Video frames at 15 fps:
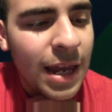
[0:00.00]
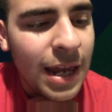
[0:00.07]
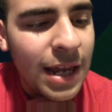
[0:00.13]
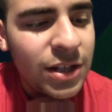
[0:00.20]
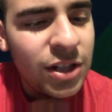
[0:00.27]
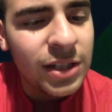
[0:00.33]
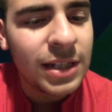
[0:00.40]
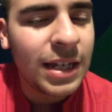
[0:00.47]

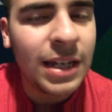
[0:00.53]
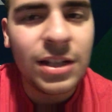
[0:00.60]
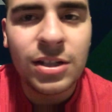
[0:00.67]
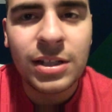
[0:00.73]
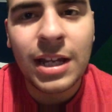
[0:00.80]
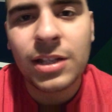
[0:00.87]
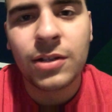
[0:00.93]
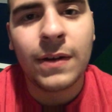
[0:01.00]
He
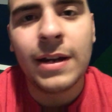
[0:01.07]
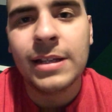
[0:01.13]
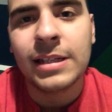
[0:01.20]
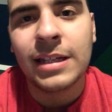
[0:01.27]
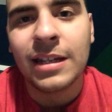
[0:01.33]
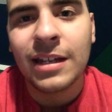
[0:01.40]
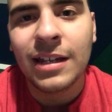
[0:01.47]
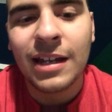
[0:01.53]
just gets
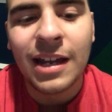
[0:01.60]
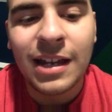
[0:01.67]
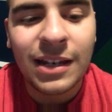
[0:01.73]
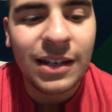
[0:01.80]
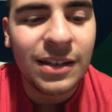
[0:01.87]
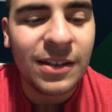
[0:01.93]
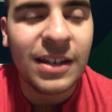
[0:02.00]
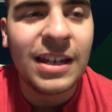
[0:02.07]
crazy.
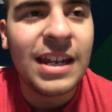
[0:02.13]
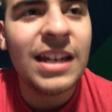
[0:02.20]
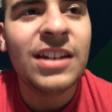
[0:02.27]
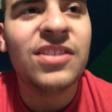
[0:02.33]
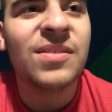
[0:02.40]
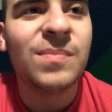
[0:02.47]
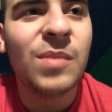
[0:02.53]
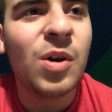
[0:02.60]
In the heat
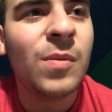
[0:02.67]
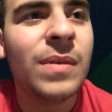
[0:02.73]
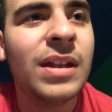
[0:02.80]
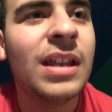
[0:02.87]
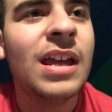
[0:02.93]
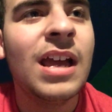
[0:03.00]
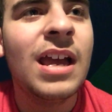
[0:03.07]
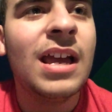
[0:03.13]
of the
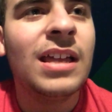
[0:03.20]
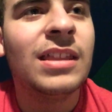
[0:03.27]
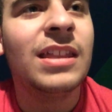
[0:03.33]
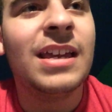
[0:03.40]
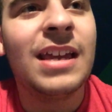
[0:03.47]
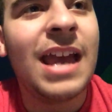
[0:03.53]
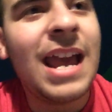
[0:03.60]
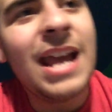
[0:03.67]
moment,
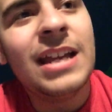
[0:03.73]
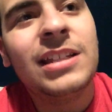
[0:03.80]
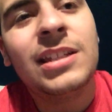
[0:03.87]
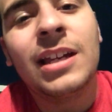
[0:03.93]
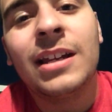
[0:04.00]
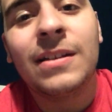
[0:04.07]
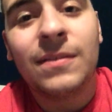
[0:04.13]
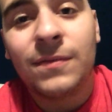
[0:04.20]
the
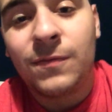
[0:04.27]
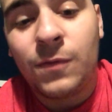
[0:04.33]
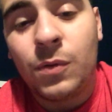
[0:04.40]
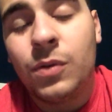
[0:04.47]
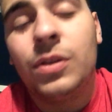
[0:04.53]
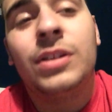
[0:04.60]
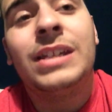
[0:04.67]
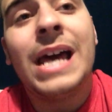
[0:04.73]
hate
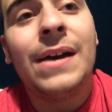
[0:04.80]
for the